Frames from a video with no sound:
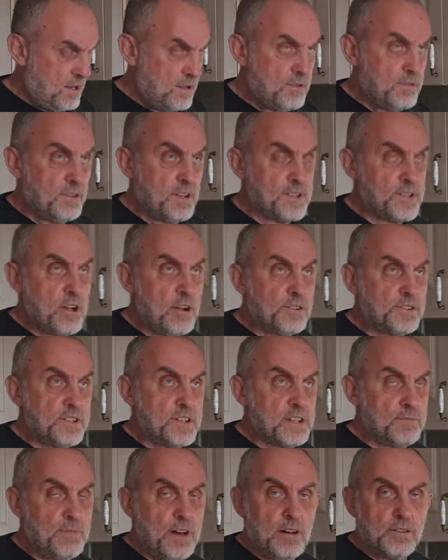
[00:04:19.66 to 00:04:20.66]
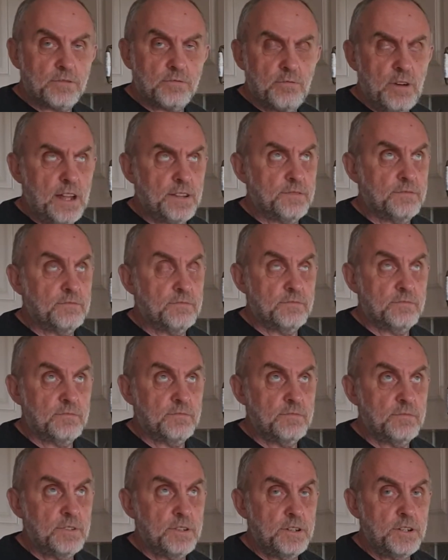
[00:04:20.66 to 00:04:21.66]
the salt is about 1
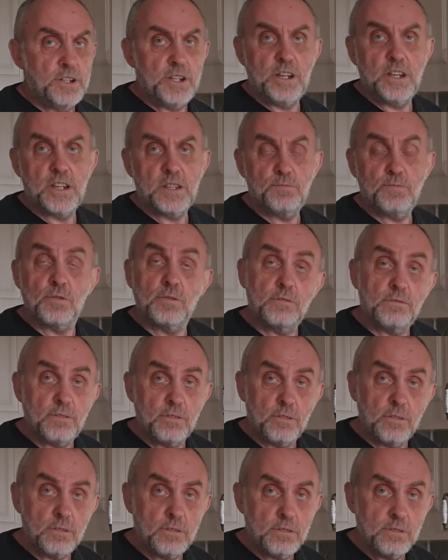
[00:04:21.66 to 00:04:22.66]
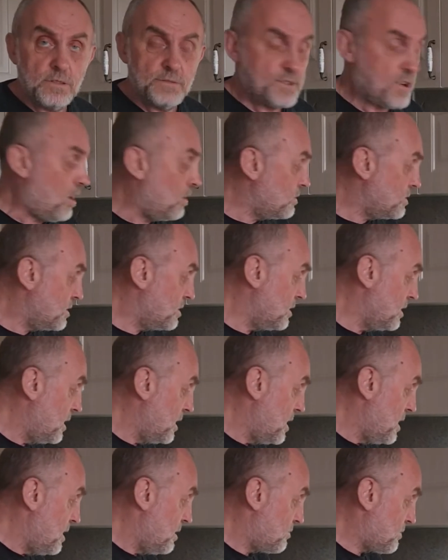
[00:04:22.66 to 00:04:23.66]
teaspoonful salt,
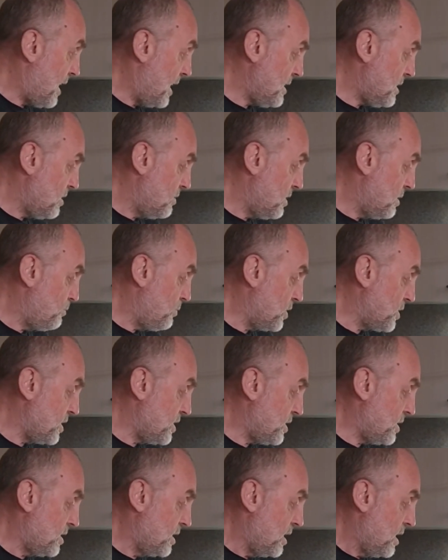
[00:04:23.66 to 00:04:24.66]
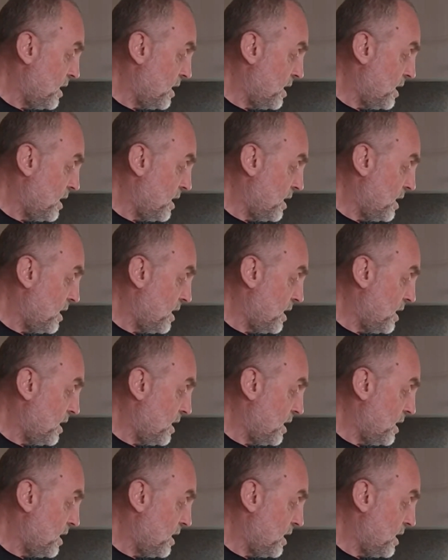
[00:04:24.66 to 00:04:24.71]
right? We put it